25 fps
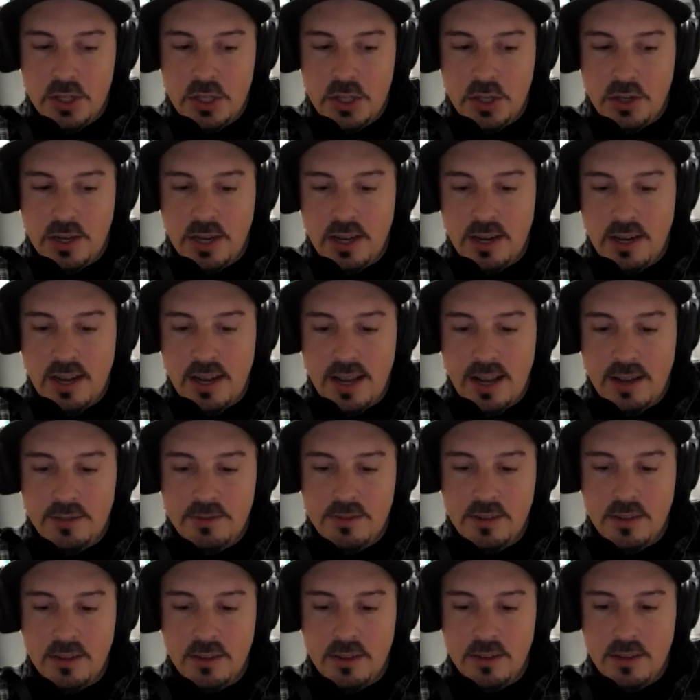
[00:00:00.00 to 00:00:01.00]
you kind of have
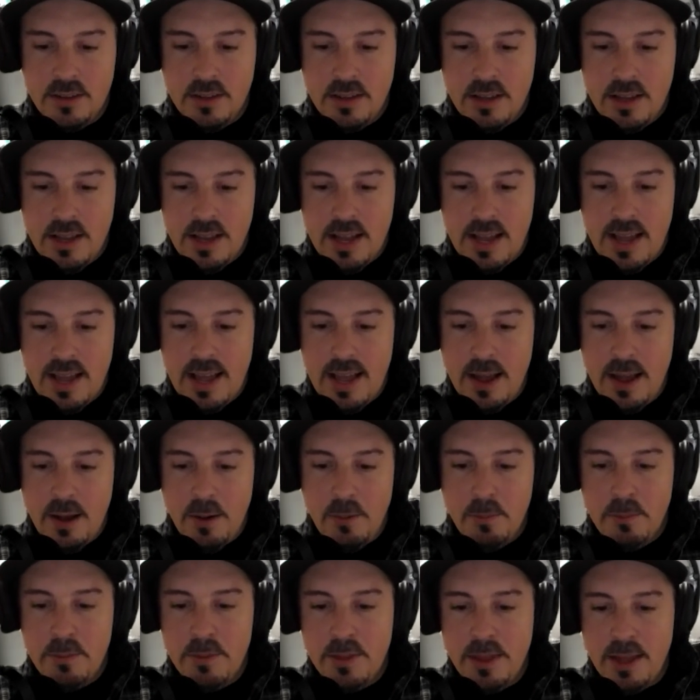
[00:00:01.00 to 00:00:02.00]
to
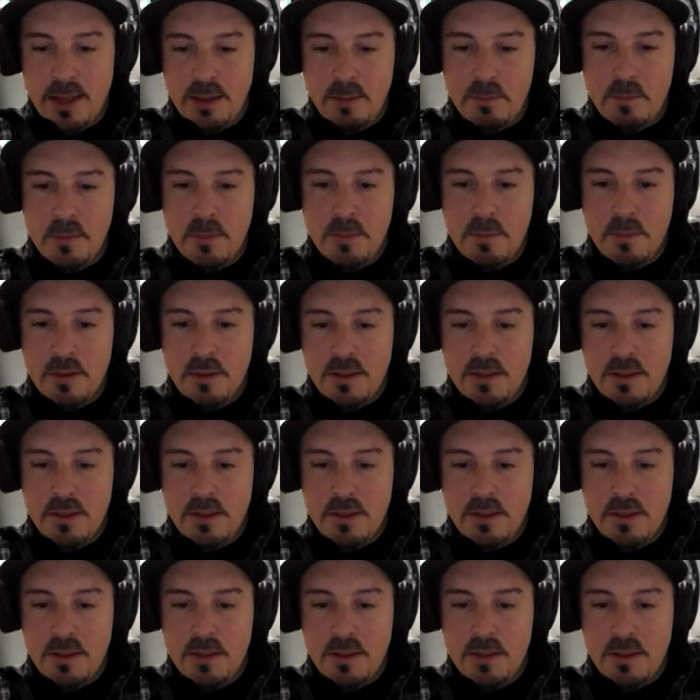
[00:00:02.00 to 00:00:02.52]
help them